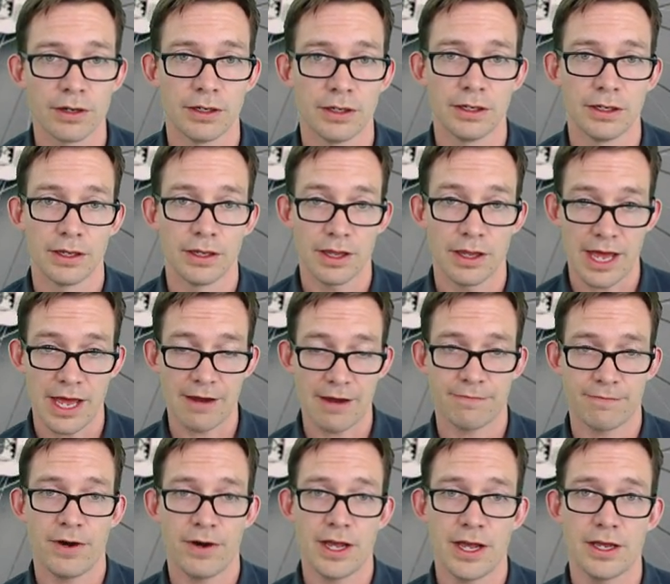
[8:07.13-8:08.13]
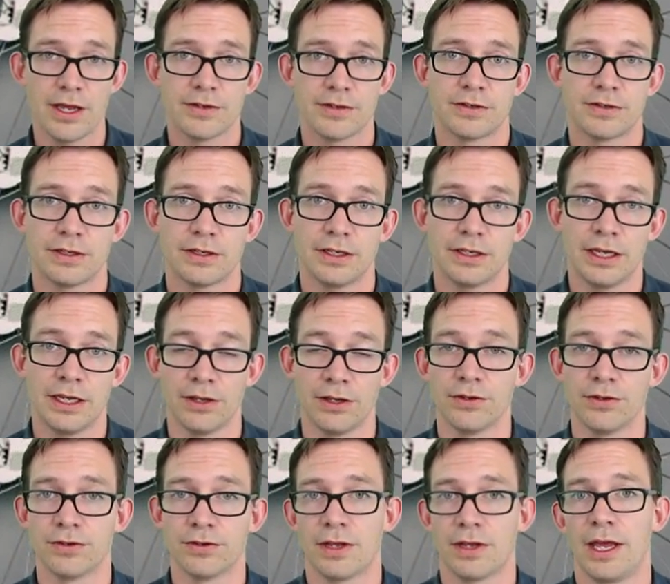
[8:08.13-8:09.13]
that phrase
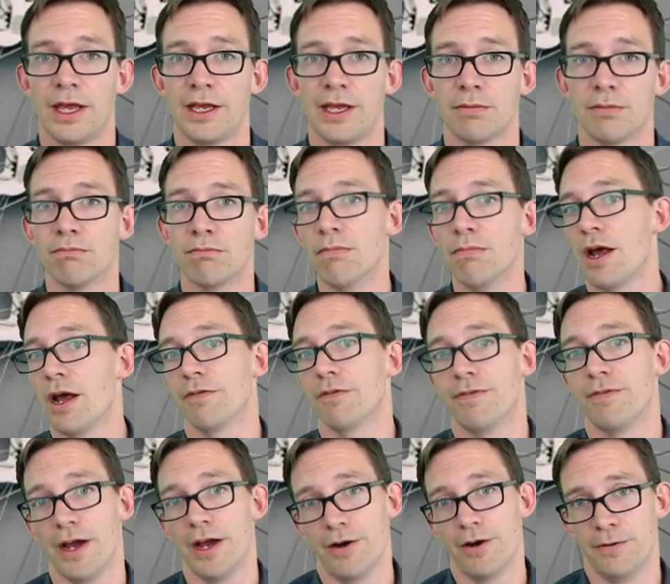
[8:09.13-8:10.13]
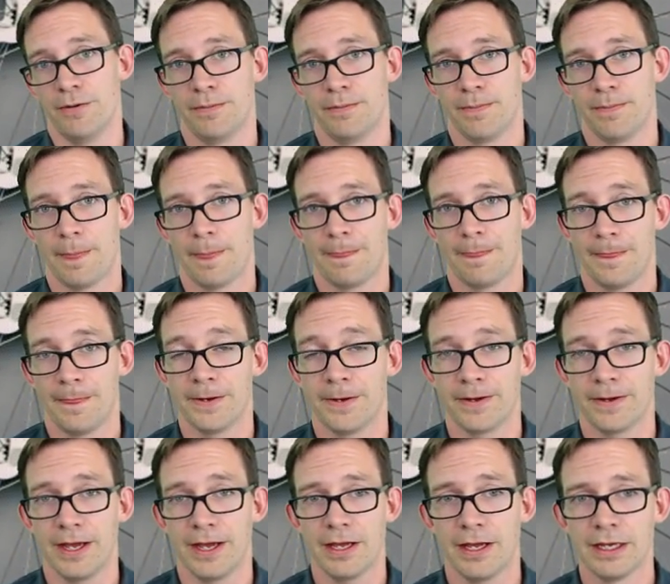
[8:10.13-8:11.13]
is a modifier,
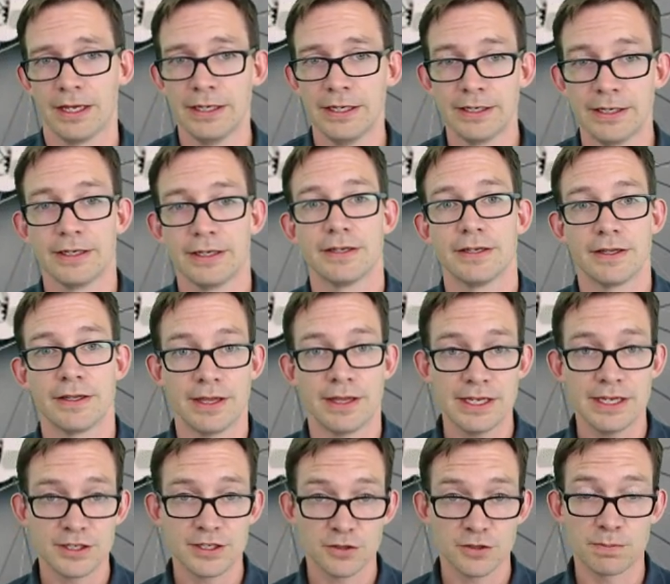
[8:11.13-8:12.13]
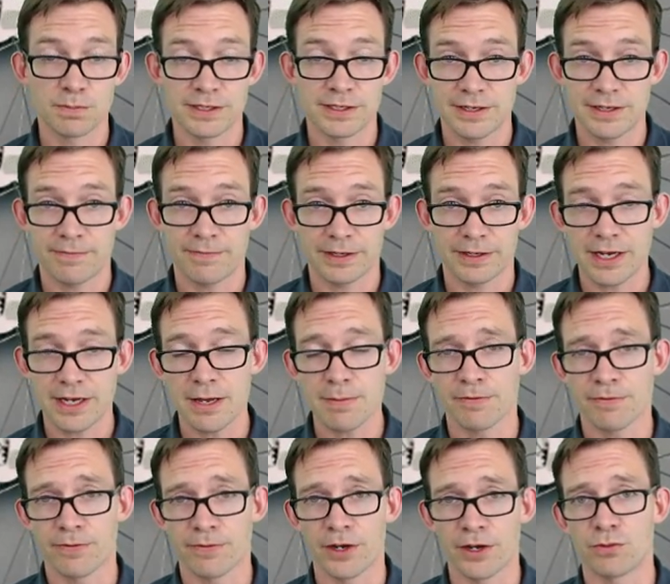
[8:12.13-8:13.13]
okay? This specific type of
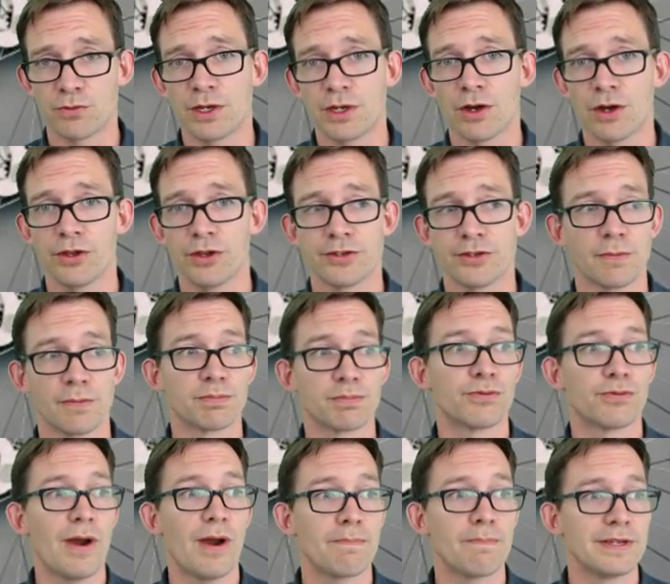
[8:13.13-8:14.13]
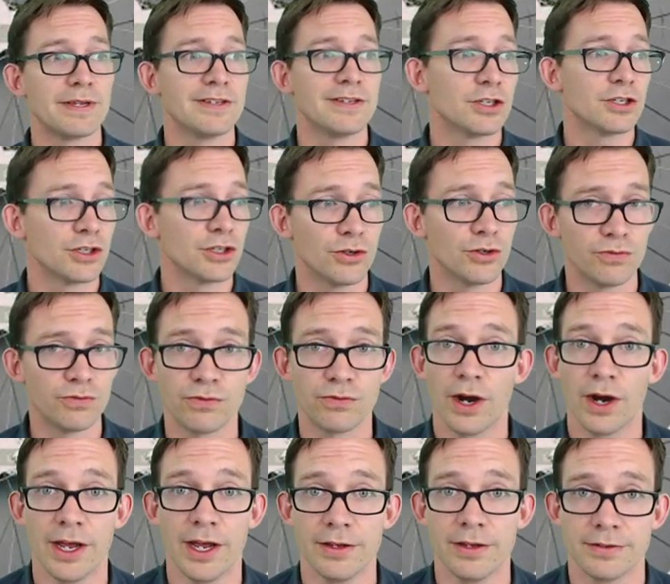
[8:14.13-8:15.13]
phrase, we call this a prepositional
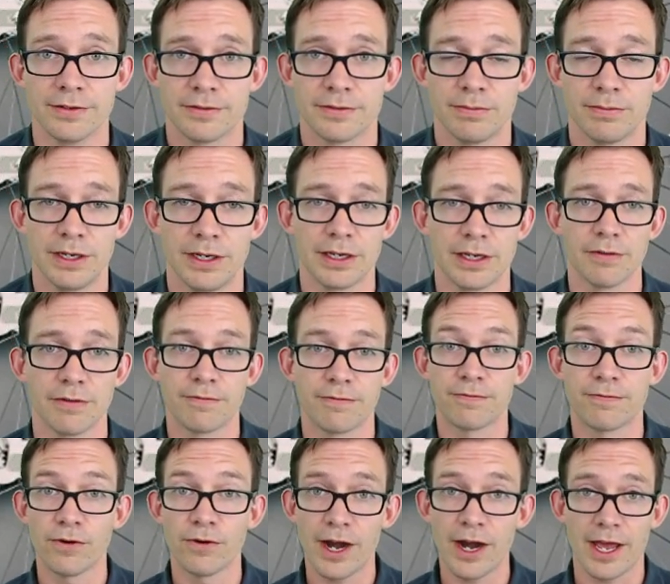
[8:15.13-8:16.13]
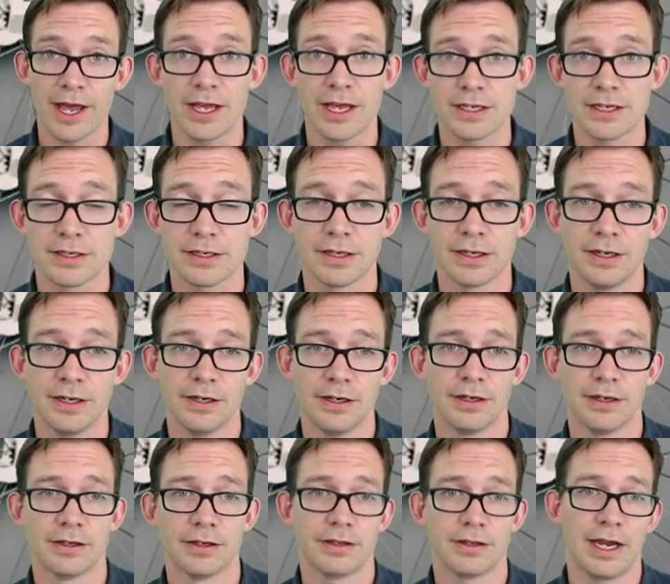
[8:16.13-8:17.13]
phrase, meaning a phrase
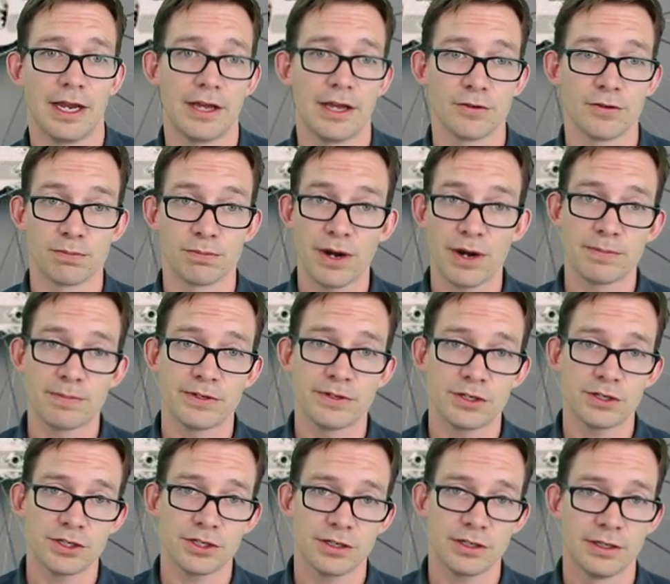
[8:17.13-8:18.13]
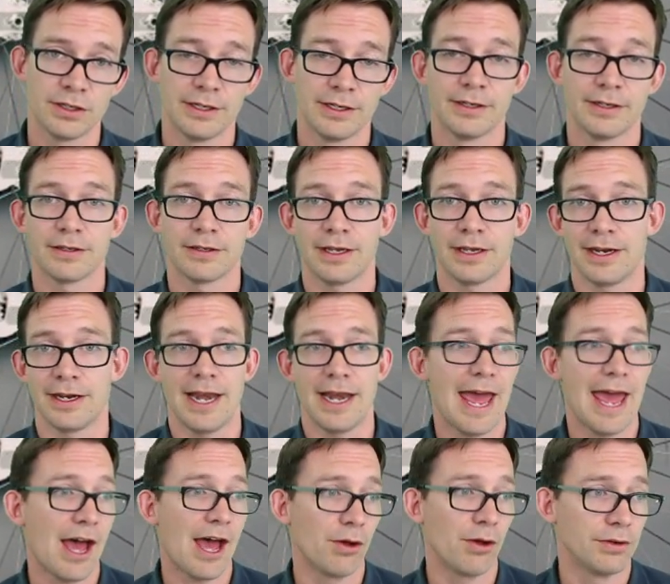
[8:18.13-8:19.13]
that has a preposition and a
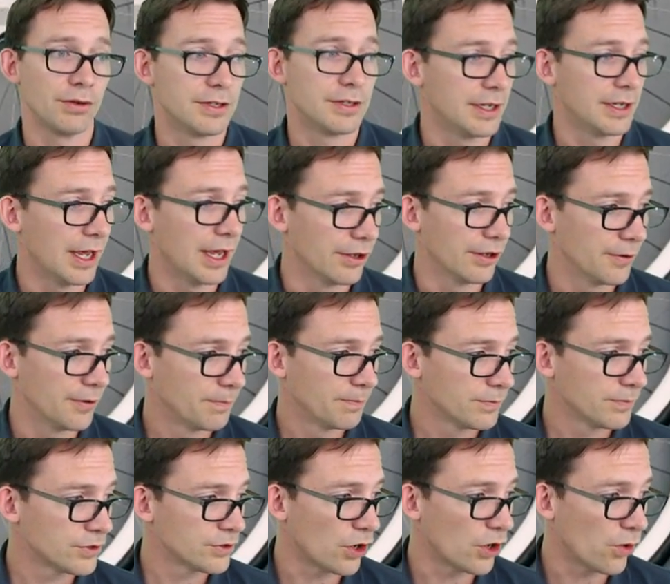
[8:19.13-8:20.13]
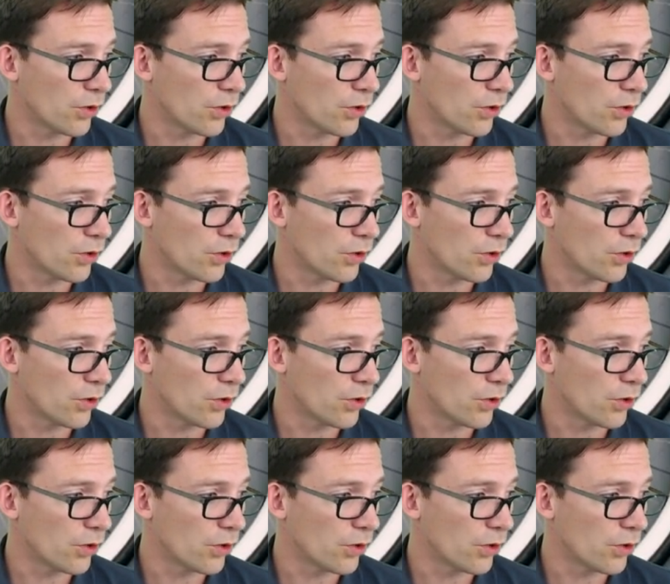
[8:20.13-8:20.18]
noun together. So,